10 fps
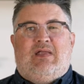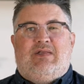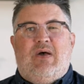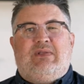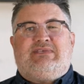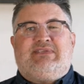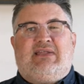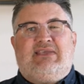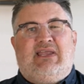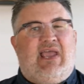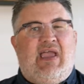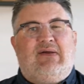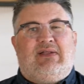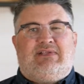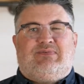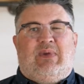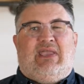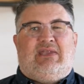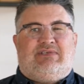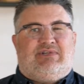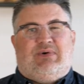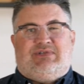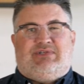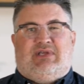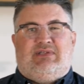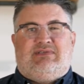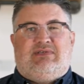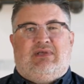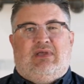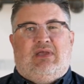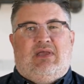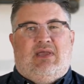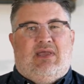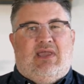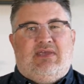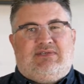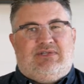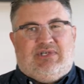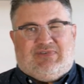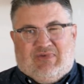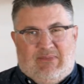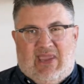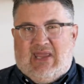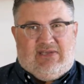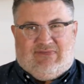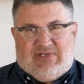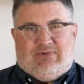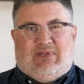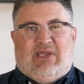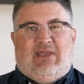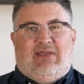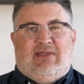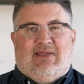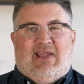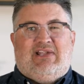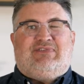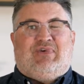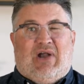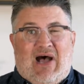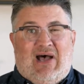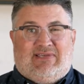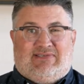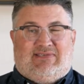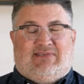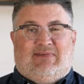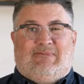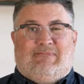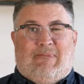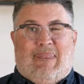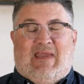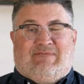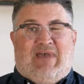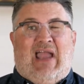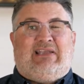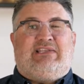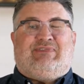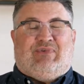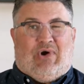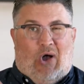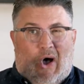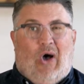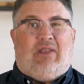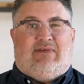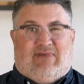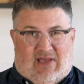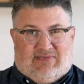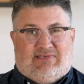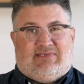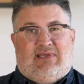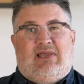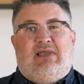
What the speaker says: Notice that the inheritance we get as Christians isn't just for me individually. It's for us. In fact, it's for all of us.